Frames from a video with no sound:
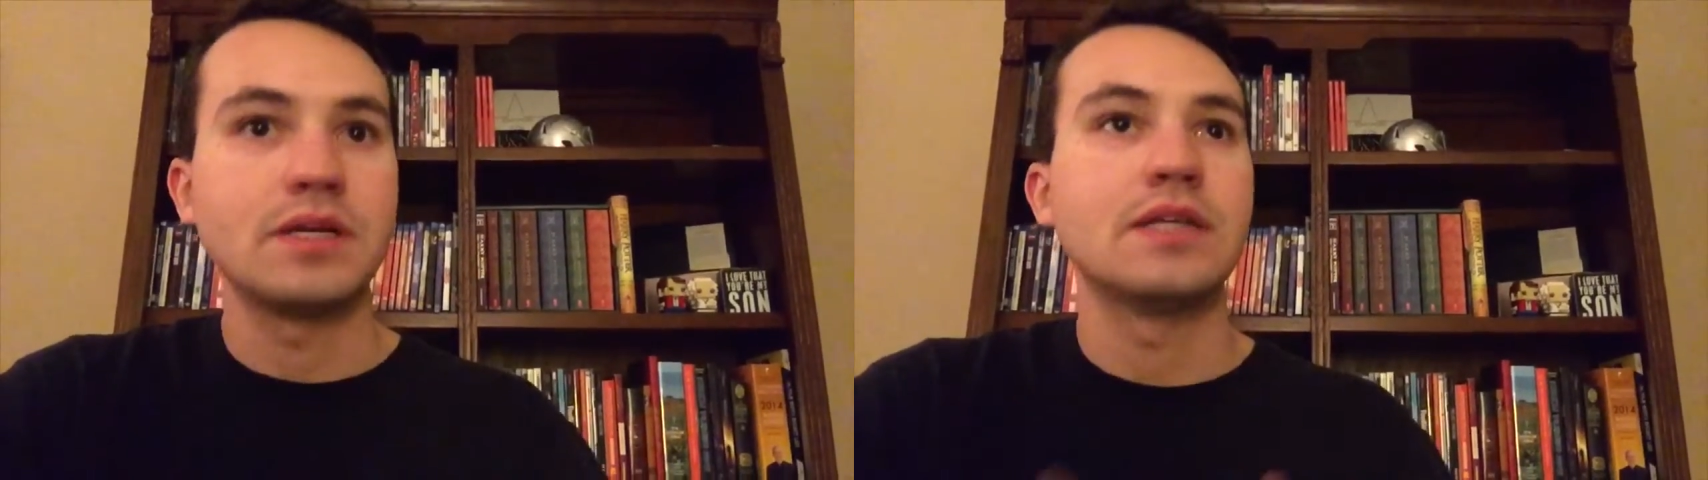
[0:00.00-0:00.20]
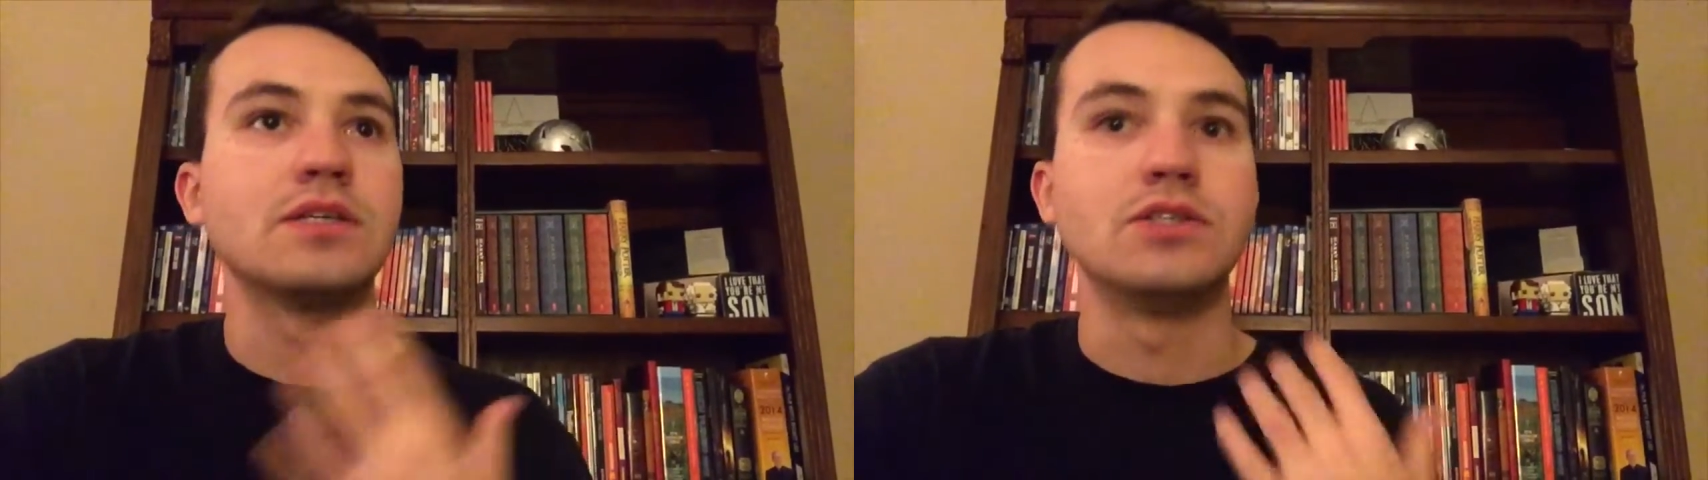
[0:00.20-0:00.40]

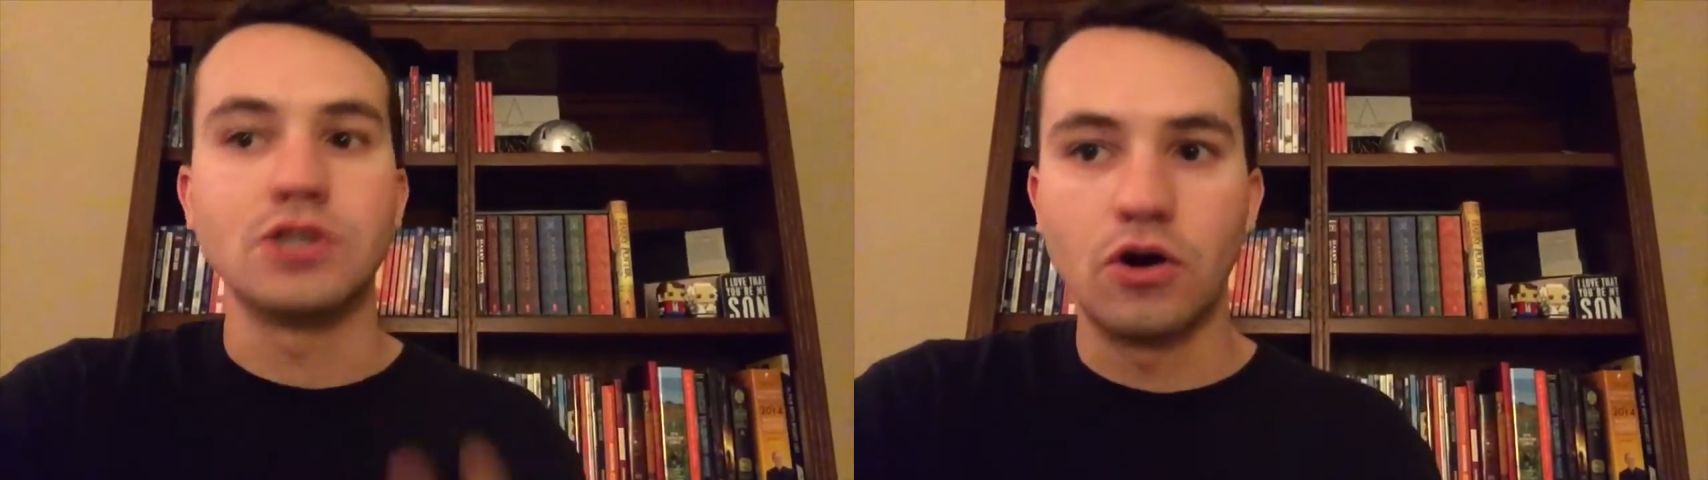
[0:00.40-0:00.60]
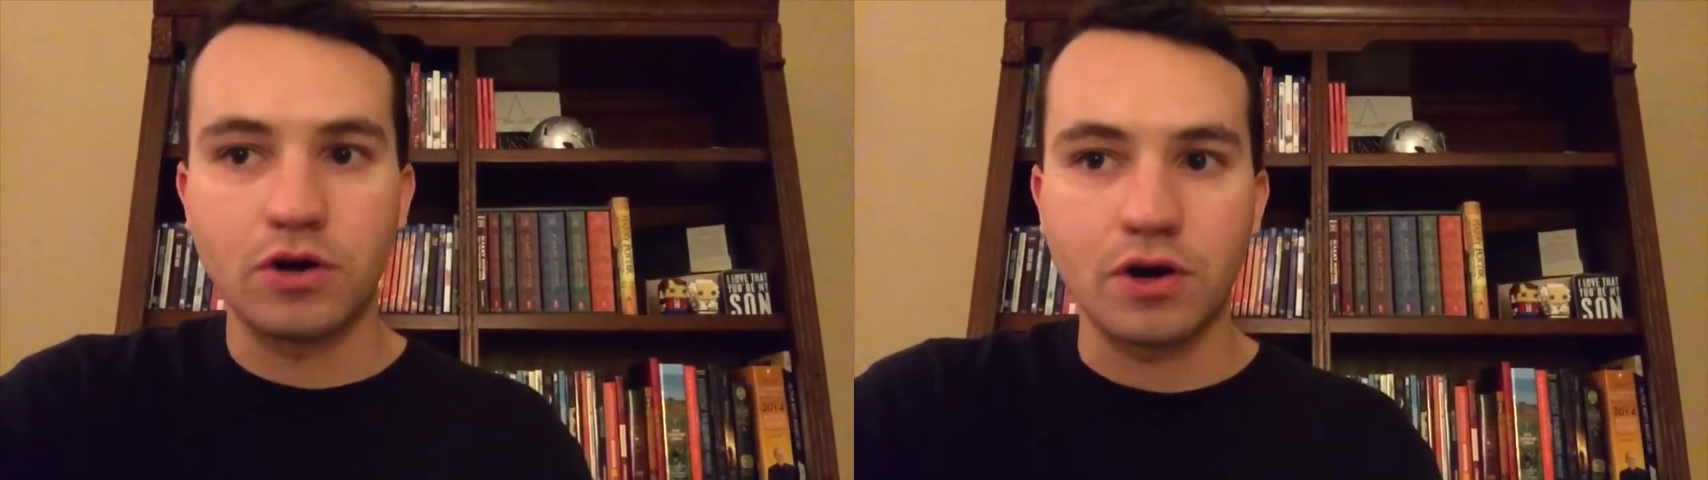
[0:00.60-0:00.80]
into
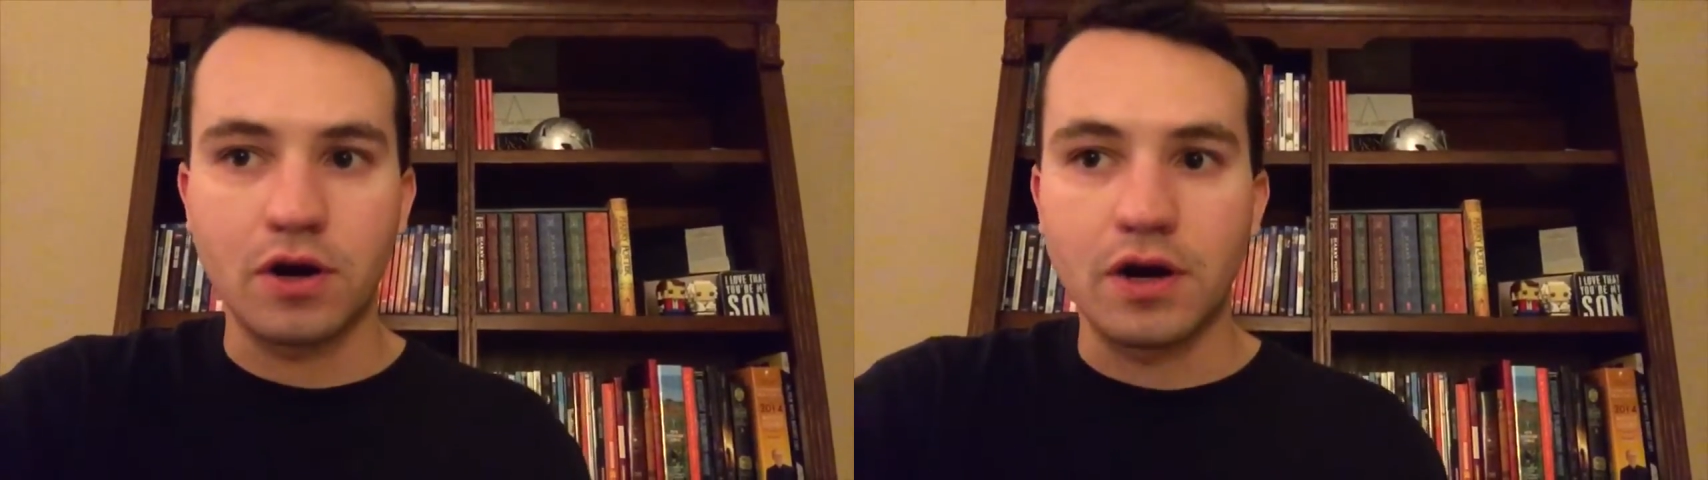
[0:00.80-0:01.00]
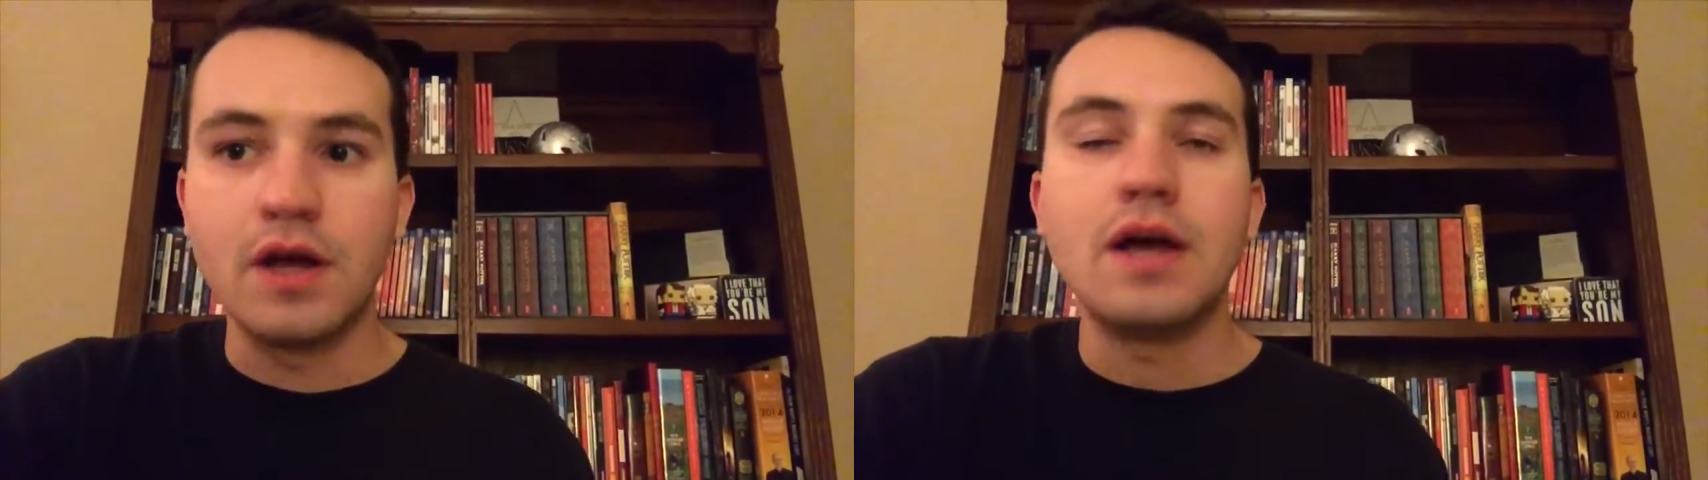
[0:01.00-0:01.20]

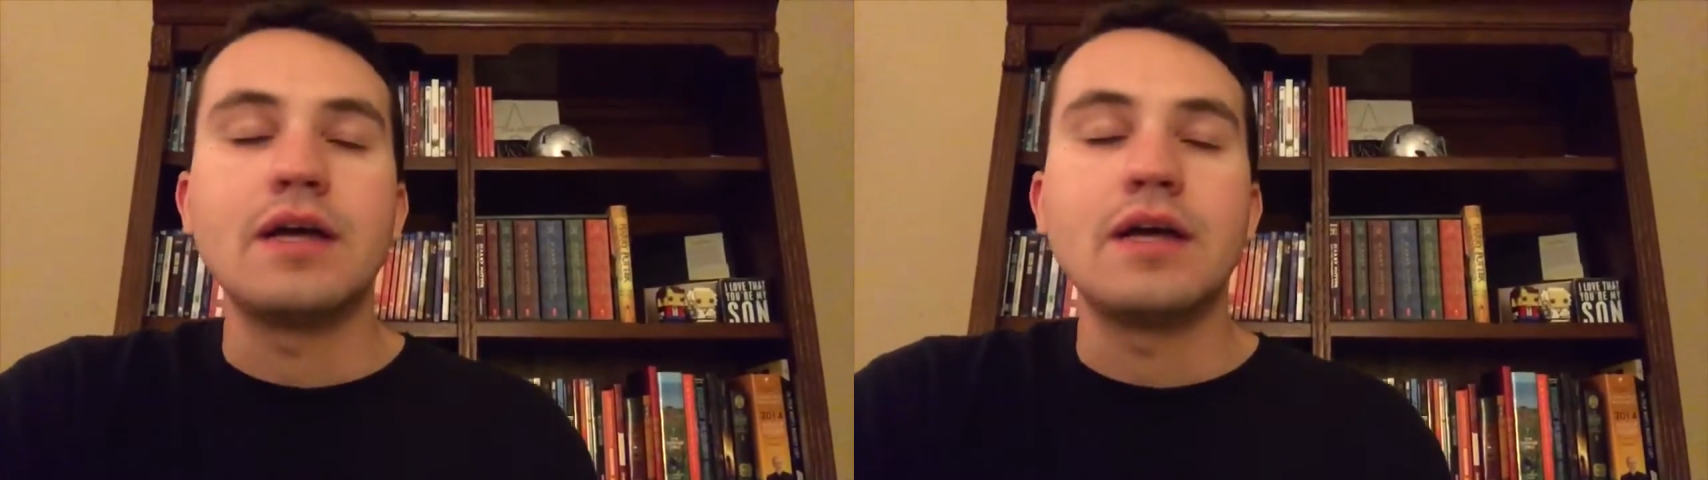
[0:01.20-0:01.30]
Joker,